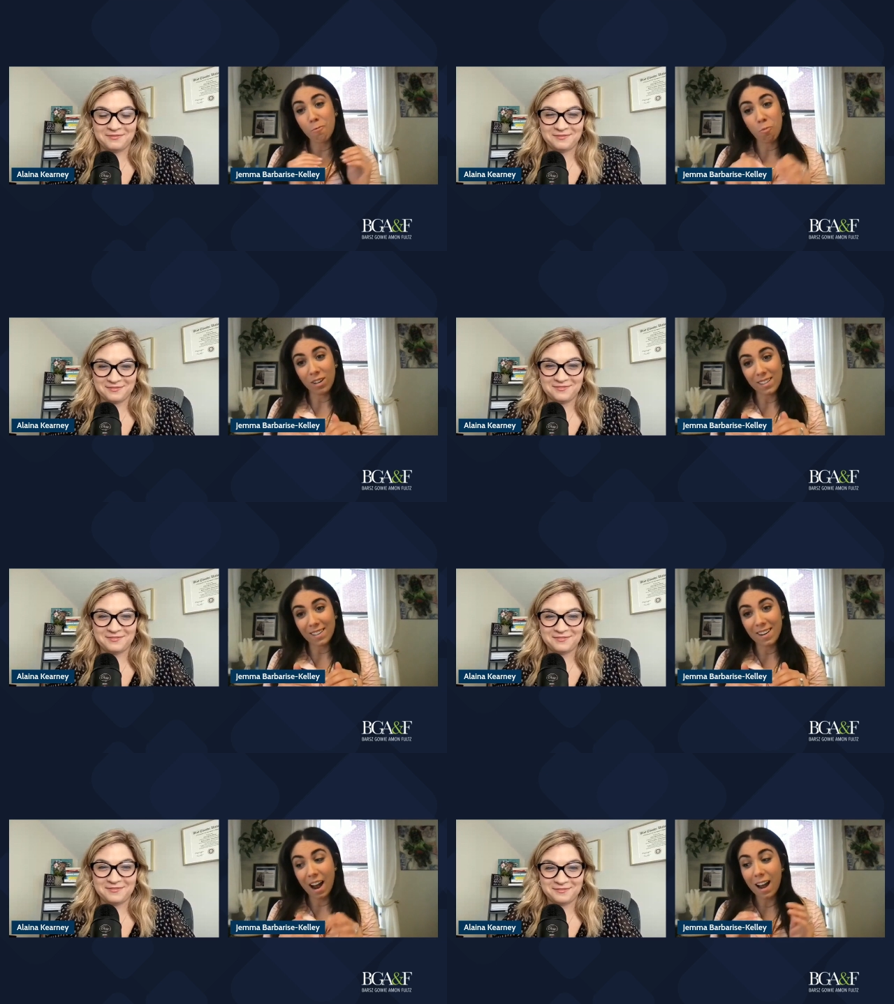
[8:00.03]
Speaker 1: wasn't.
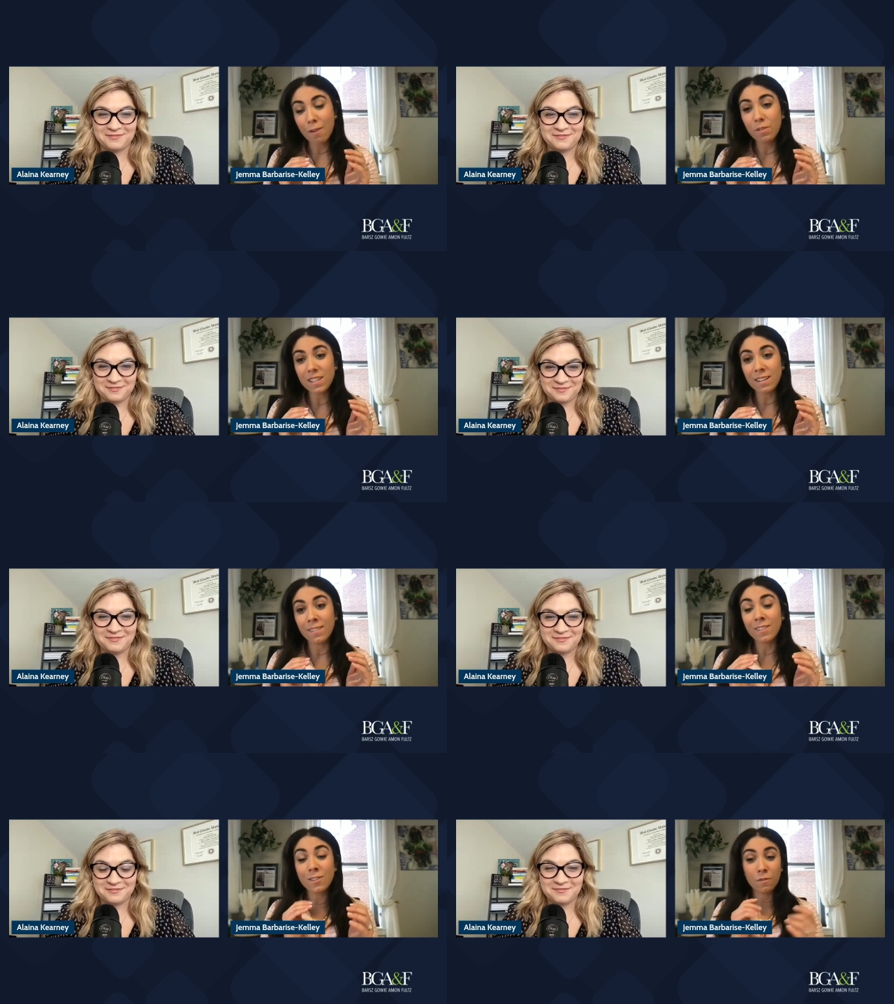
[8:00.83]
I was in
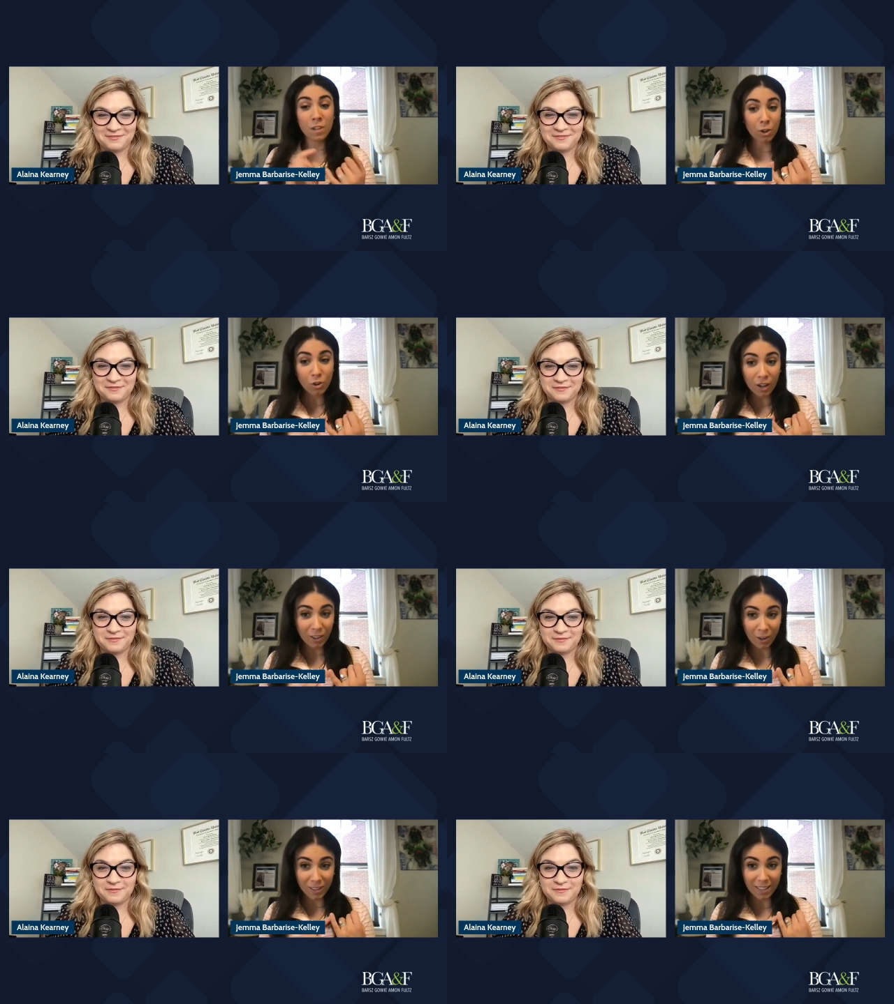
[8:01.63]
severe credit
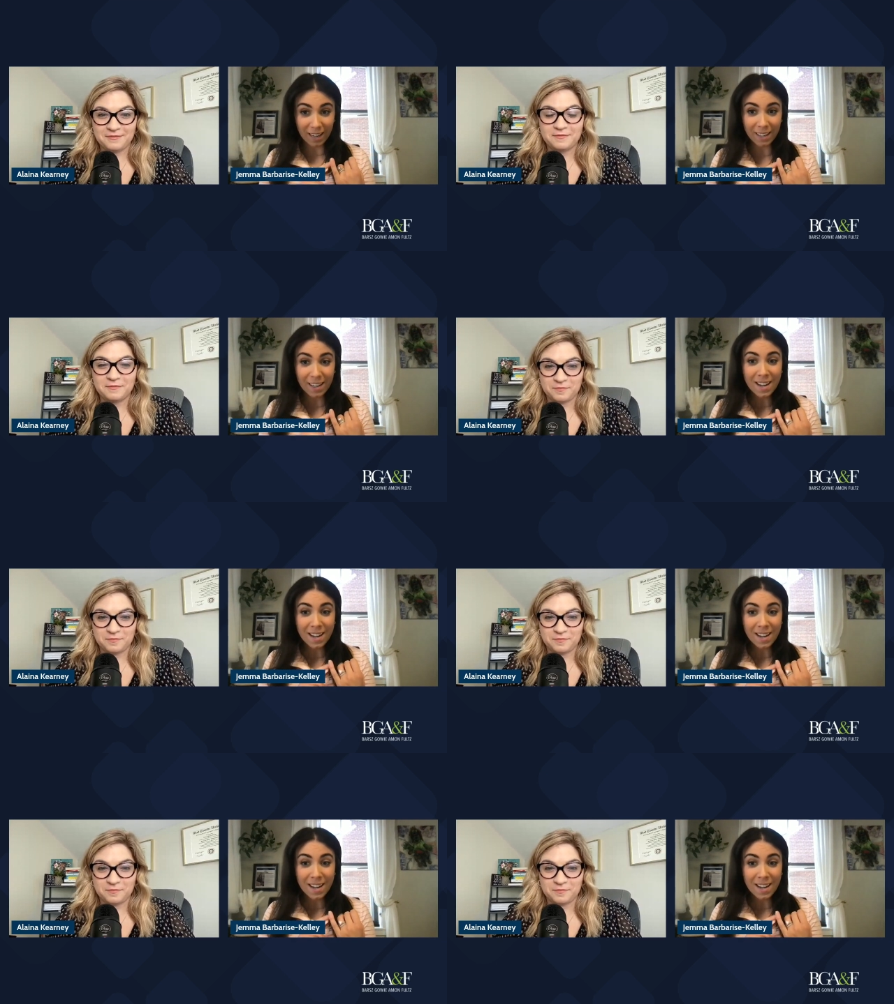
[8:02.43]
card debt.